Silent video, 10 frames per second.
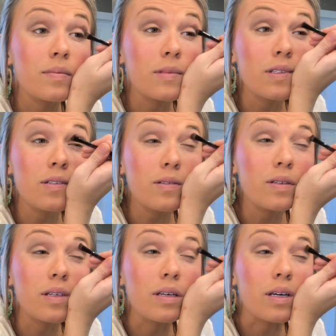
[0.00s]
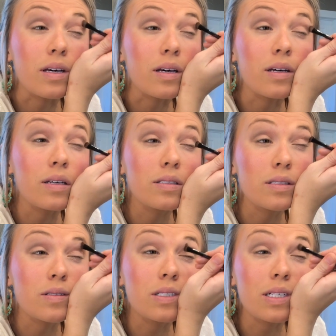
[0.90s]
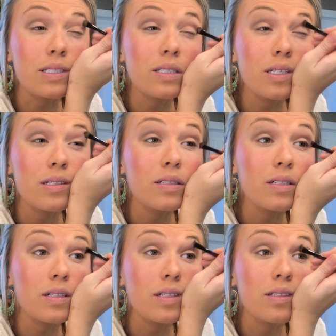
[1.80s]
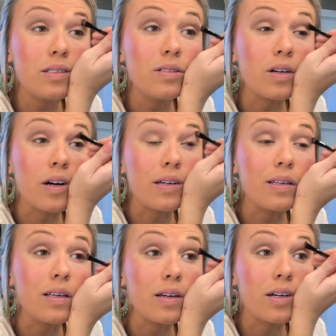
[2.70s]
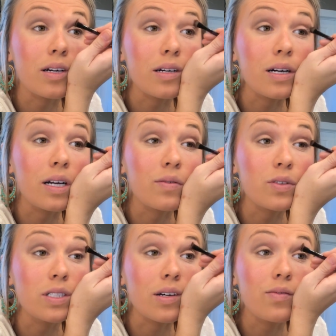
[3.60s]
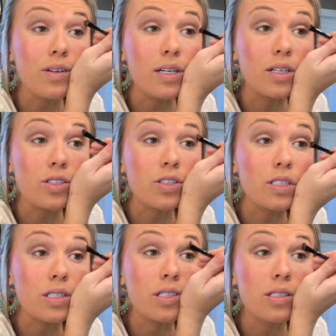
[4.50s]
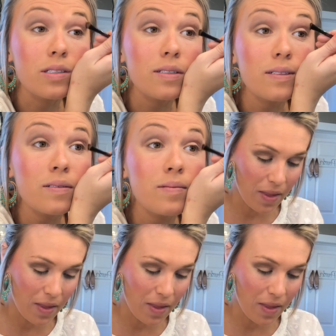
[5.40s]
Okay, so I like to get a little of the dark here, kind of for definition.